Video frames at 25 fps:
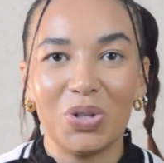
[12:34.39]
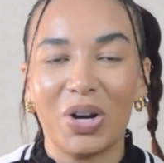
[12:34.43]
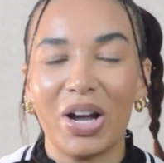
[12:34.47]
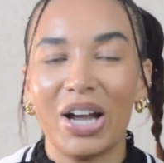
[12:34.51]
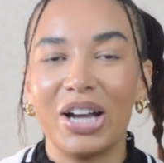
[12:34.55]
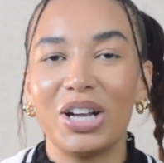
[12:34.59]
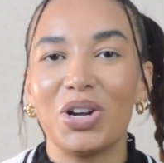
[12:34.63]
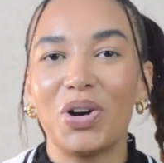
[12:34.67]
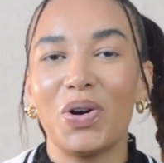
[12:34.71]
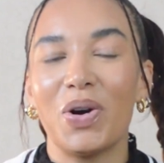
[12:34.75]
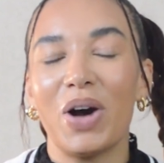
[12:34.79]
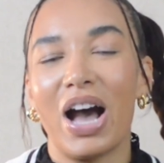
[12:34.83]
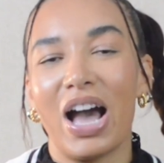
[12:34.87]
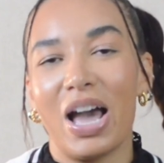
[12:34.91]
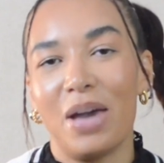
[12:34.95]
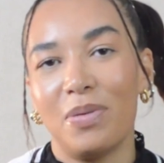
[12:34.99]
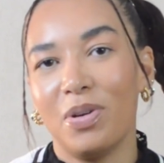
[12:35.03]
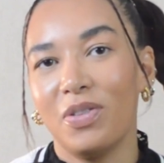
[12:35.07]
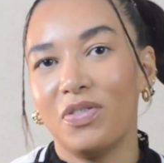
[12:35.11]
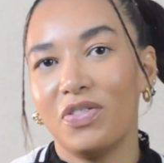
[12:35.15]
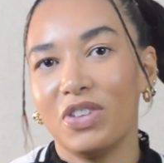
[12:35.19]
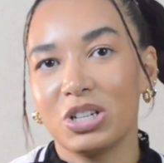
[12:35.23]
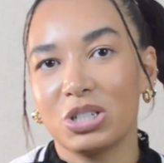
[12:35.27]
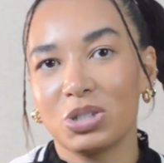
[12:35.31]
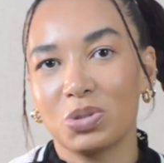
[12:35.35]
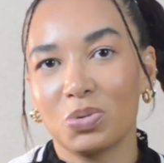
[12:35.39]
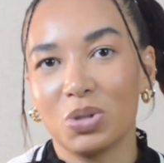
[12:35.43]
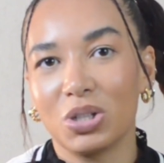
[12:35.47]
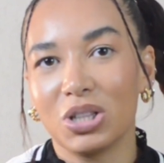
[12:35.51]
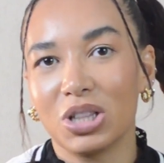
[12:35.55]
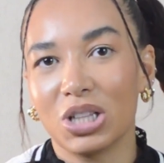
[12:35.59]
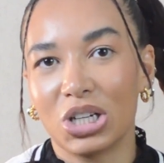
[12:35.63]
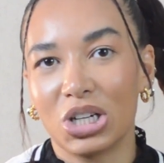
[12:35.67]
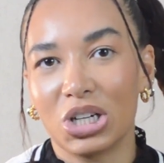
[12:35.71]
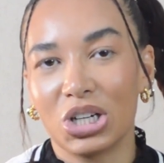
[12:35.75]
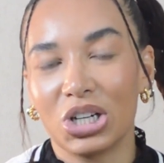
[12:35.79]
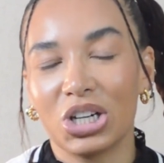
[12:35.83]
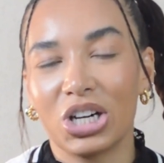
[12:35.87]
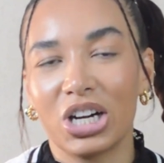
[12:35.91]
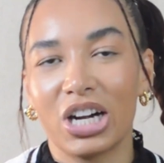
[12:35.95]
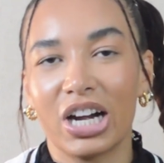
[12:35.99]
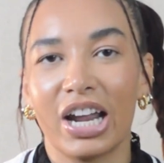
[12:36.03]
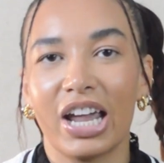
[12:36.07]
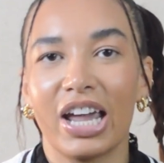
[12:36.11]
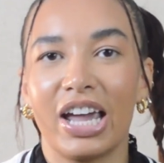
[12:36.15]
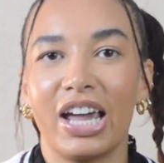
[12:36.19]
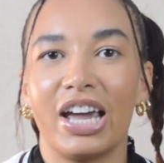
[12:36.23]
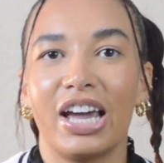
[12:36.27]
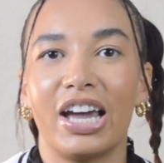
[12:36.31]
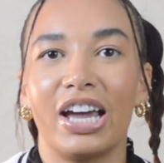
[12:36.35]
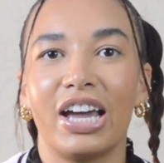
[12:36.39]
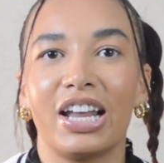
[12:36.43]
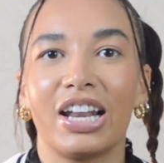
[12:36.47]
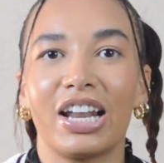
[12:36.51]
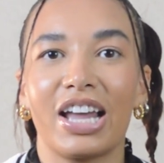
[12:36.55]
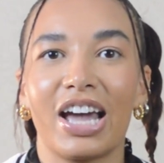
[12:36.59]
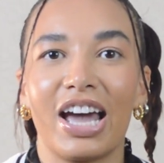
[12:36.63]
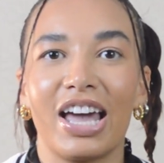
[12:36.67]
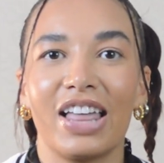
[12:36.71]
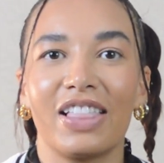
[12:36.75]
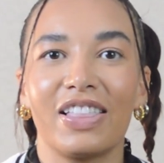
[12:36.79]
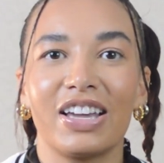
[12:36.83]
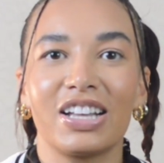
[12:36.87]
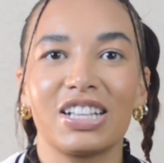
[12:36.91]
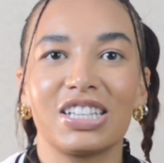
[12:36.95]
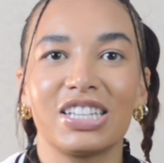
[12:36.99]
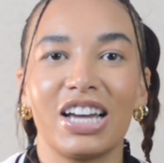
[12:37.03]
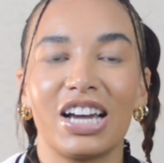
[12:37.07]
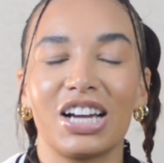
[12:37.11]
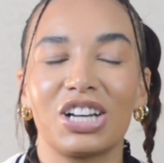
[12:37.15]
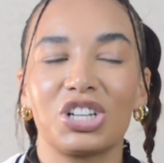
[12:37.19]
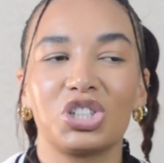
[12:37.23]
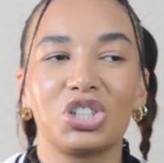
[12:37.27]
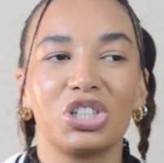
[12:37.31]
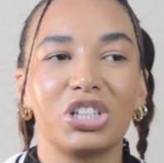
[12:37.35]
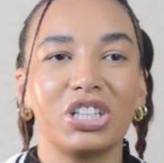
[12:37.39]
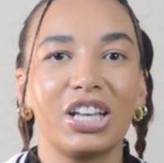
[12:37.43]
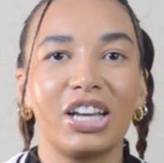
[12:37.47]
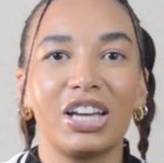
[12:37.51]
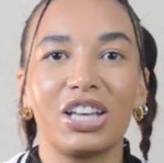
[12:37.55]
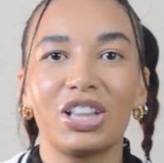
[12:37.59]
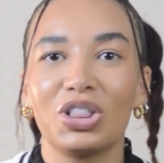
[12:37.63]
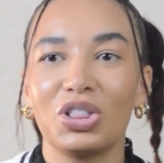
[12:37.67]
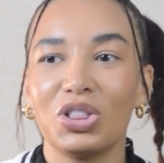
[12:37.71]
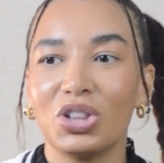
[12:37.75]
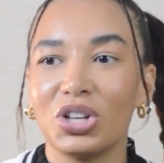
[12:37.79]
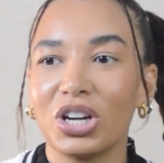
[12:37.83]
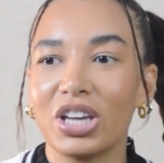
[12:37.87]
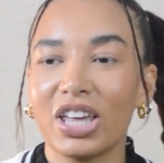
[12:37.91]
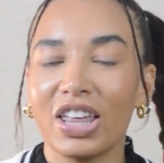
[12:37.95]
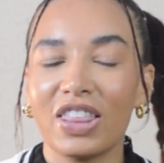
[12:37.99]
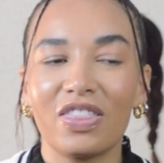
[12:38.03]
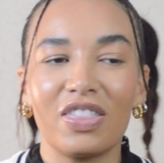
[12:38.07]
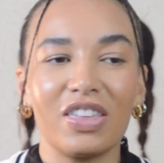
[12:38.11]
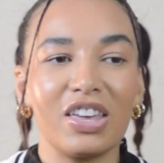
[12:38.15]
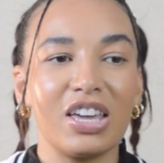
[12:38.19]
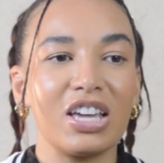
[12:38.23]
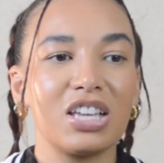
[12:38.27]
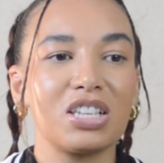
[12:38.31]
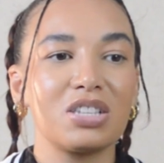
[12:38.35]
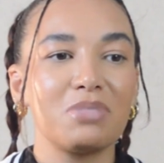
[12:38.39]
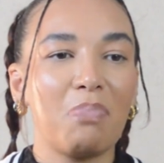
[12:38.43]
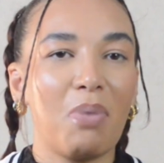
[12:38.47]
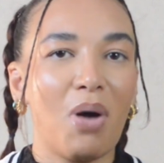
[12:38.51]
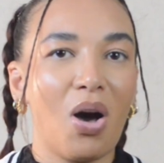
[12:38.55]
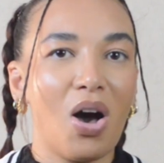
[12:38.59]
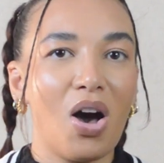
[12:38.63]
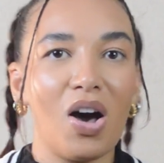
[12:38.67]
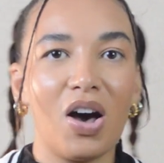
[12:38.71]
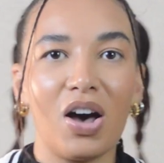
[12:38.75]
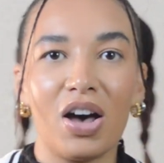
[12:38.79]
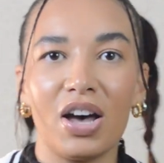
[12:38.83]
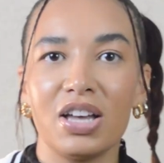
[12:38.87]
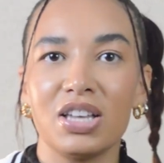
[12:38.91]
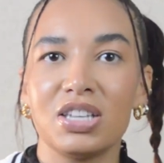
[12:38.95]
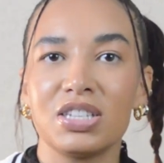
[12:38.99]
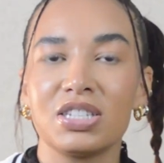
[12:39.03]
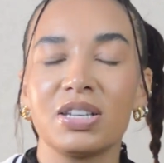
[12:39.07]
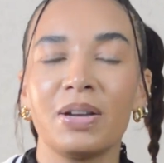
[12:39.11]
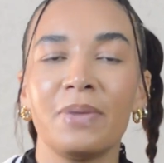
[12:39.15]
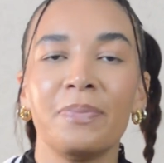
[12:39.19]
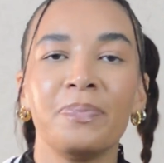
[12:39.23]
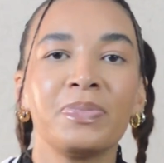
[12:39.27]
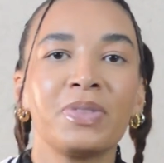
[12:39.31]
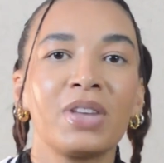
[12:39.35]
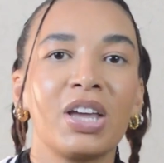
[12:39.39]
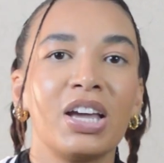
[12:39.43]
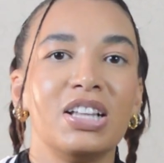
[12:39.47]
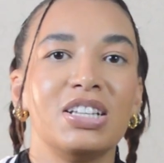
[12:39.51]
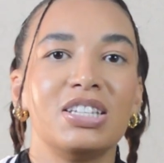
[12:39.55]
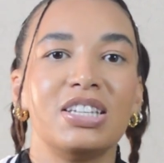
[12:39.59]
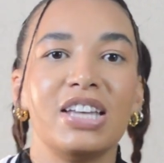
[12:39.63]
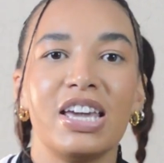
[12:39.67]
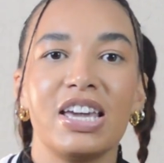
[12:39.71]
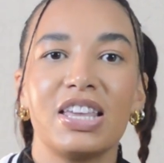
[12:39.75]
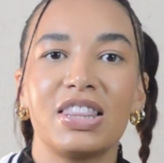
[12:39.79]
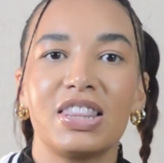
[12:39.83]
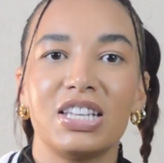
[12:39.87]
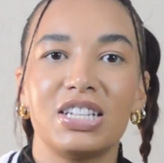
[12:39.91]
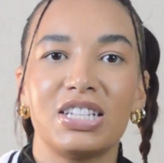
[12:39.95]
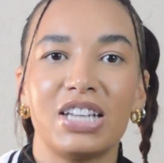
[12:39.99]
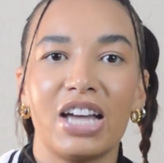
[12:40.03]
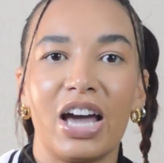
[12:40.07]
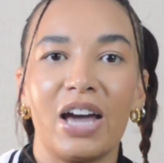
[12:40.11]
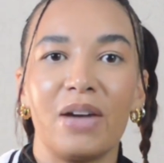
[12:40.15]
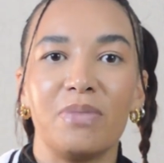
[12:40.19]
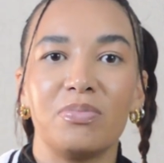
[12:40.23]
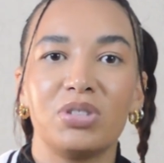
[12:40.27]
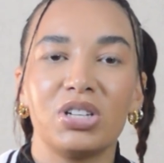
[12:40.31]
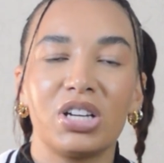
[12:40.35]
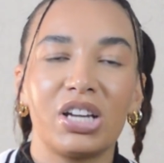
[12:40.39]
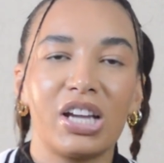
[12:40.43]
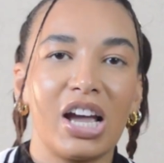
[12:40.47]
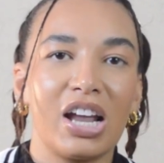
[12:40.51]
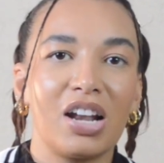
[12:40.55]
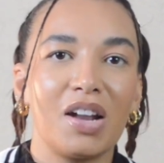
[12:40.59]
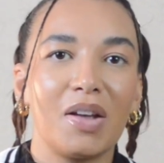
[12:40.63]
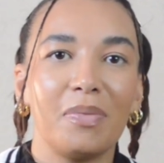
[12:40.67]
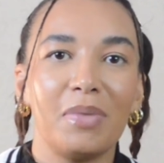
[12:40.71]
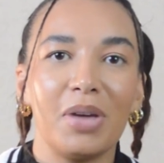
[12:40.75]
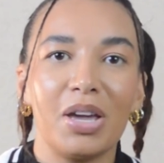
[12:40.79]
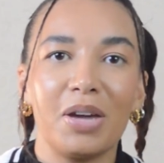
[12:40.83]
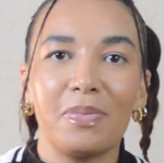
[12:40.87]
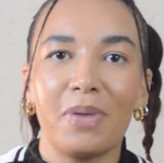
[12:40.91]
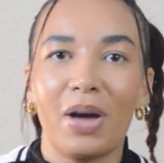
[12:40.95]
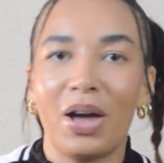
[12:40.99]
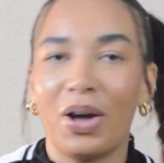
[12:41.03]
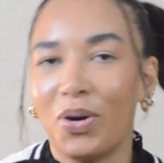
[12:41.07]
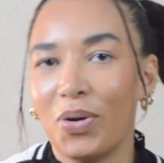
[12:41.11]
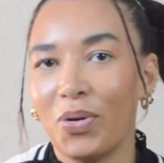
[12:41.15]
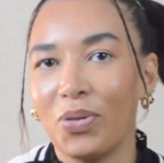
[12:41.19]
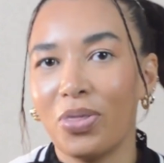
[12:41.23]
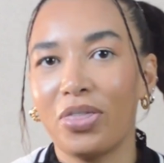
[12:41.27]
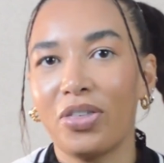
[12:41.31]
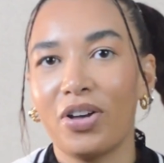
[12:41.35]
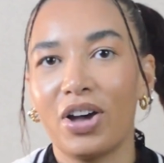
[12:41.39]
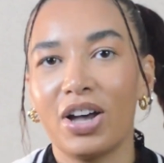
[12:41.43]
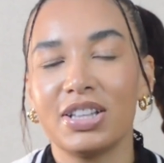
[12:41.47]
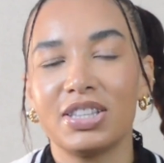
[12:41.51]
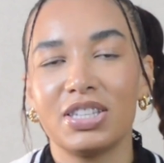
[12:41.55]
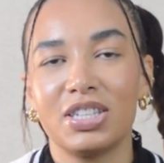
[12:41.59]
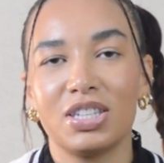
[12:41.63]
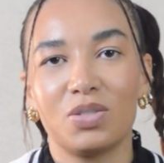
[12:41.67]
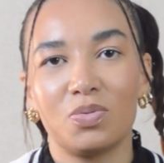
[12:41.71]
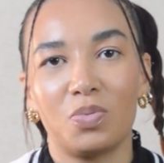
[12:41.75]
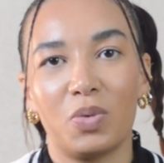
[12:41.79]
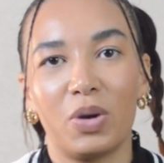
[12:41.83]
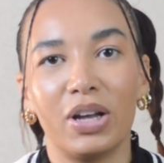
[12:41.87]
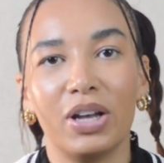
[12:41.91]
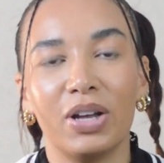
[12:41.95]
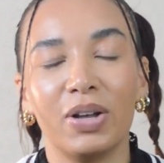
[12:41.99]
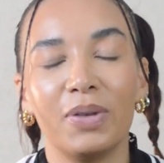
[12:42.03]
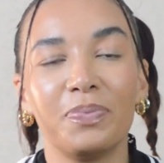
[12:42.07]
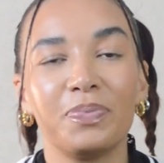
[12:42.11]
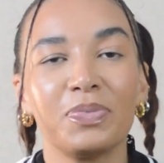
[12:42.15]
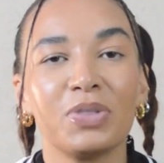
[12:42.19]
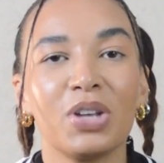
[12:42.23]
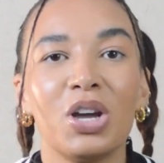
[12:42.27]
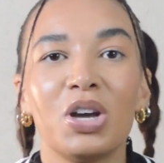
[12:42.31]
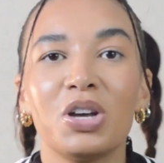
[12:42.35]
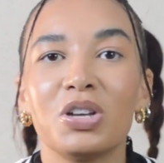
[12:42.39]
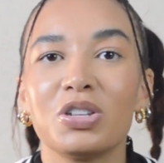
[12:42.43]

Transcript: I know I'm a visual learner, and I like to actually look at things, pause, and take the time to kind of make my own thoughts as well.